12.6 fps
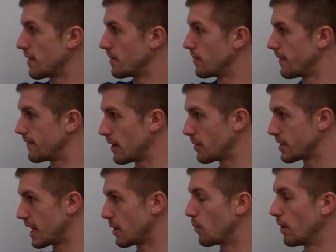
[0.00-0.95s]
that if I were
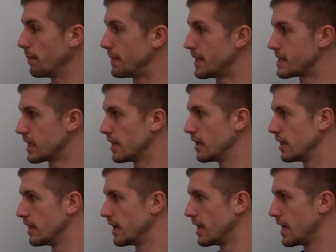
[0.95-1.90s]
to take one pizza
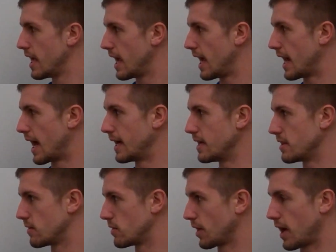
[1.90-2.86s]
and I
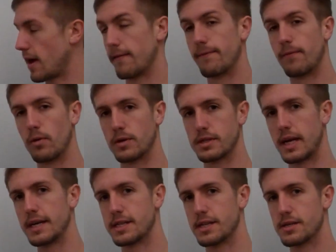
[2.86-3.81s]
took out 4
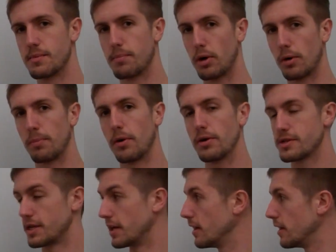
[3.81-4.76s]
slices per
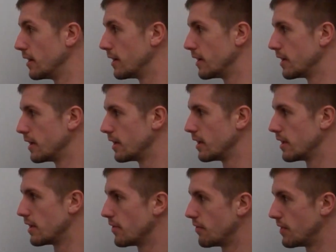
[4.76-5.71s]
person,
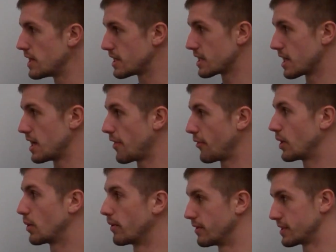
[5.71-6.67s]
this is another
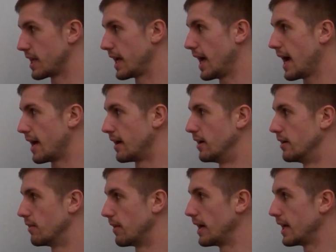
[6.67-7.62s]
equivalence that I had,
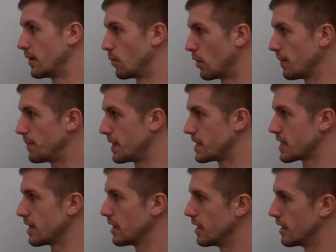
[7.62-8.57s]
right? In one
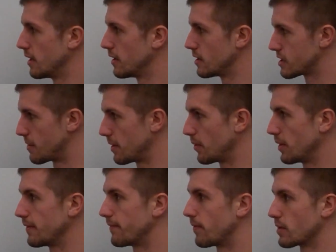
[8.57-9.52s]
pizza, somebody
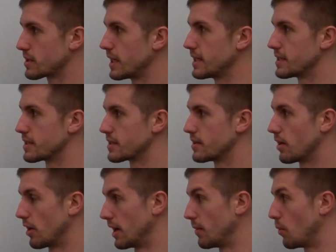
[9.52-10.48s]
will eat 4 slices.
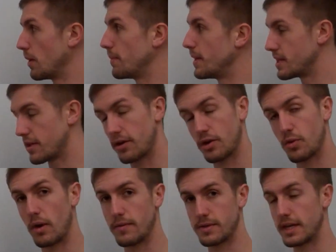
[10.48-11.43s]
Or in one pizza, there are
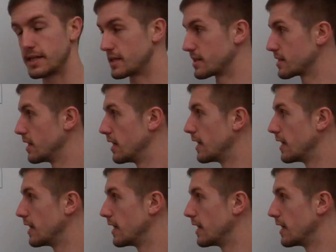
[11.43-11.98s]
12 slices.